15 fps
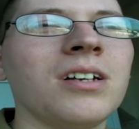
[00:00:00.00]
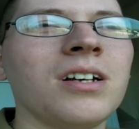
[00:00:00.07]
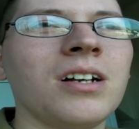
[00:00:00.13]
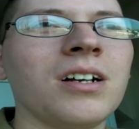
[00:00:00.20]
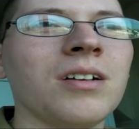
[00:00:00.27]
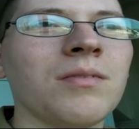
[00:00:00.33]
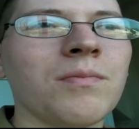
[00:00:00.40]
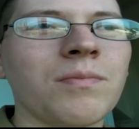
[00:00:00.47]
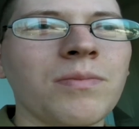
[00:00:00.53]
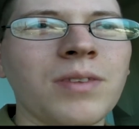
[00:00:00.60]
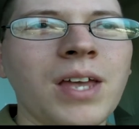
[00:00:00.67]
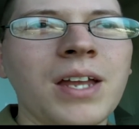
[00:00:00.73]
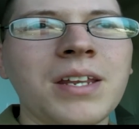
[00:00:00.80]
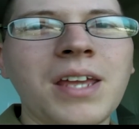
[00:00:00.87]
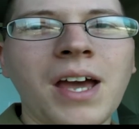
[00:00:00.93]
um,
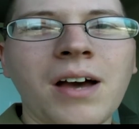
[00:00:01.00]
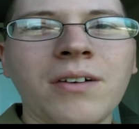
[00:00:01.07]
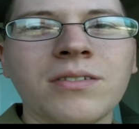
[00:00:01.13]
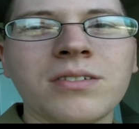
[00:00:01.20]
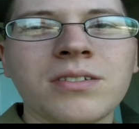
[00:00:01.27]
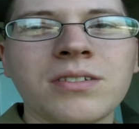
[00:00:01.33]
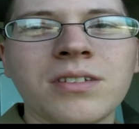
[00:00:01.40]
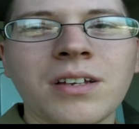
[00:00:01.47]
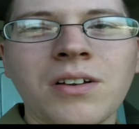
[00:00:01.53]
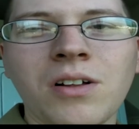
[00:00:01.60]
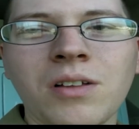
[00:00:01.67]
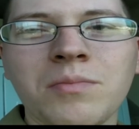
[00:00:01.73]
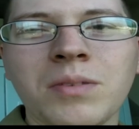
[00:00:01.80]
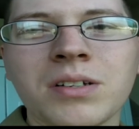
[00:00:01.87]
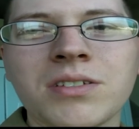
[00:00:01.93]
head counts, they
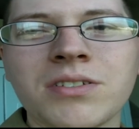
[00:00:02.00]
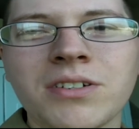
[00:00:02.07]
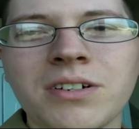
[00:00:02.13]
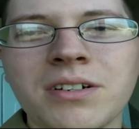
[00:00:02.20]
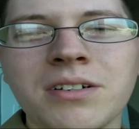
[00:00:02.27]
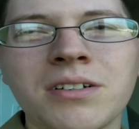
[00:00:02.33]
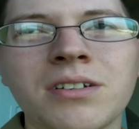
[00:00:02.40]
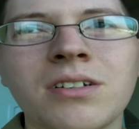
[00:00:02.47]
call it muster.